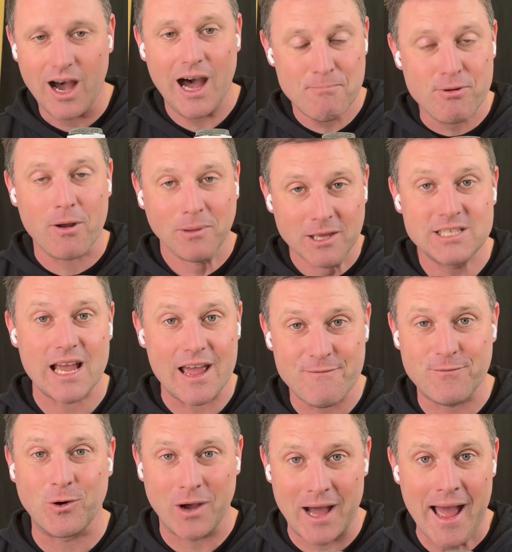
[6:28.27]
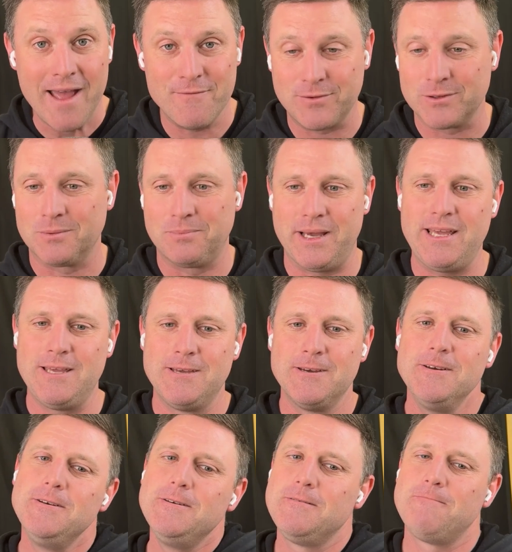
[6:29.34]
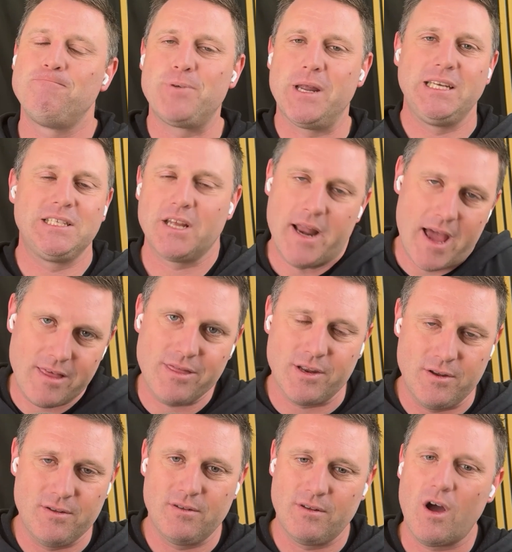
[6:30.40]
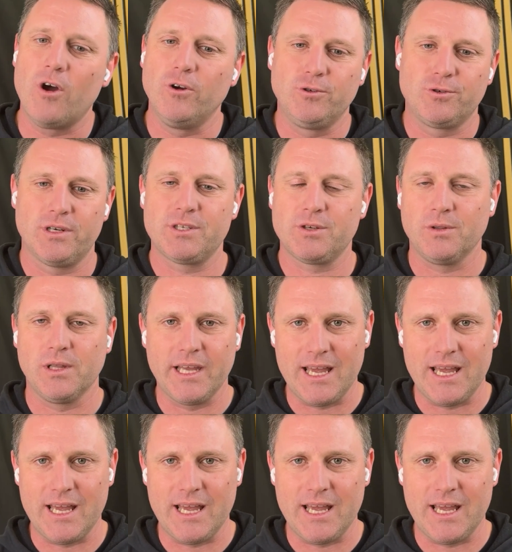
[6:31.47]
I'd probably say 4A, 4B, but is a Nathan O'Driscoll.